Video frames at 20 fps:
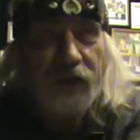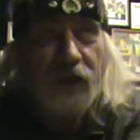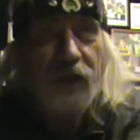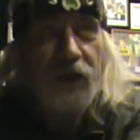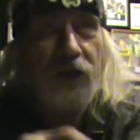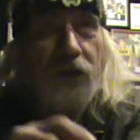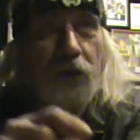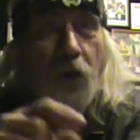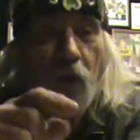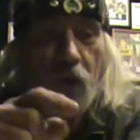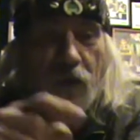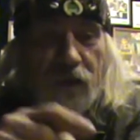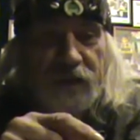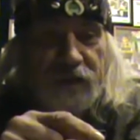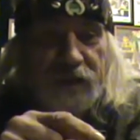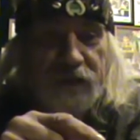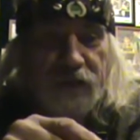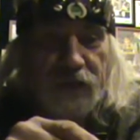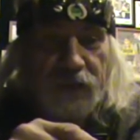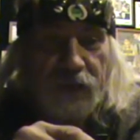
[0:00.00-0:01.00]
In
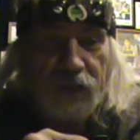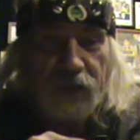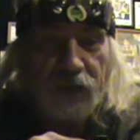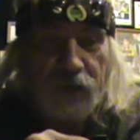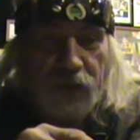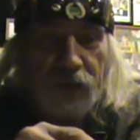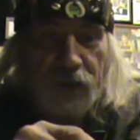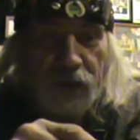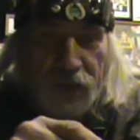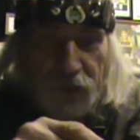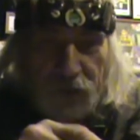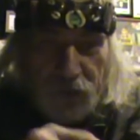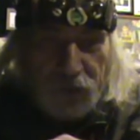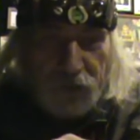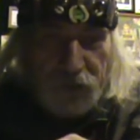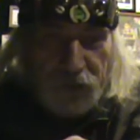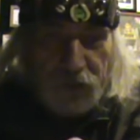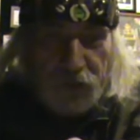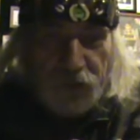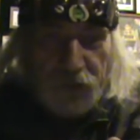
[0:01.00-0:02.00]
August,
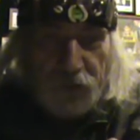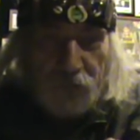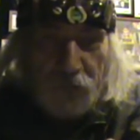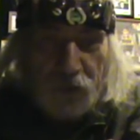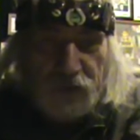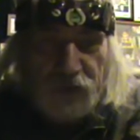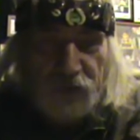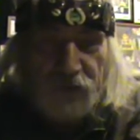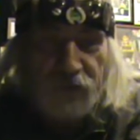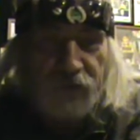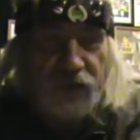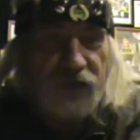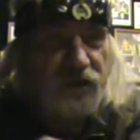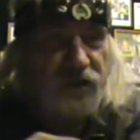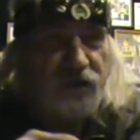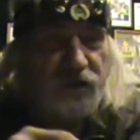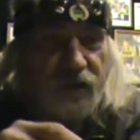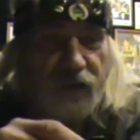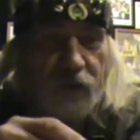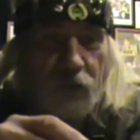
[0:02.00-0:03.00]
in the Moscow
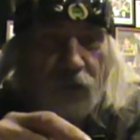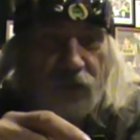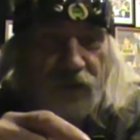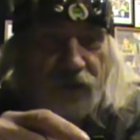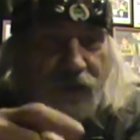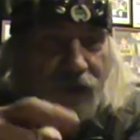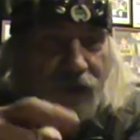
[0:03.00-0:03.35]
region, there was